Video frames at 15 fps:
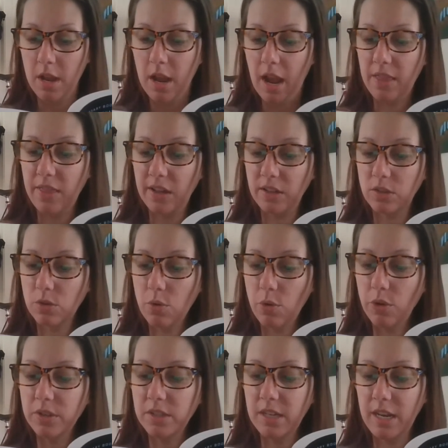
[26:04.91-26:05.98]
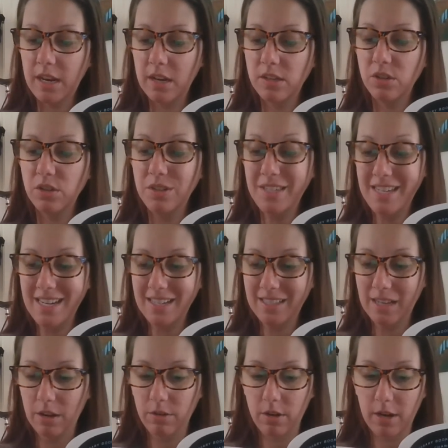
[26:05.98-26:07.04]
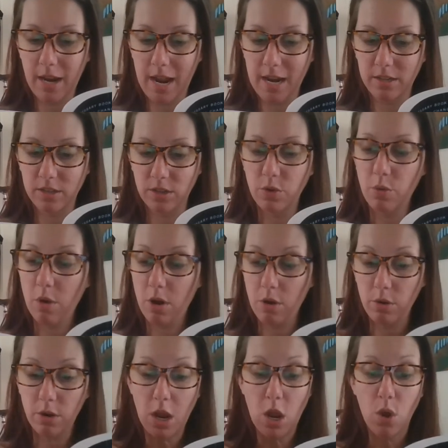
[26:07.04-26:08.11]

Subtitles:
and that schools needed to desegregate, quote,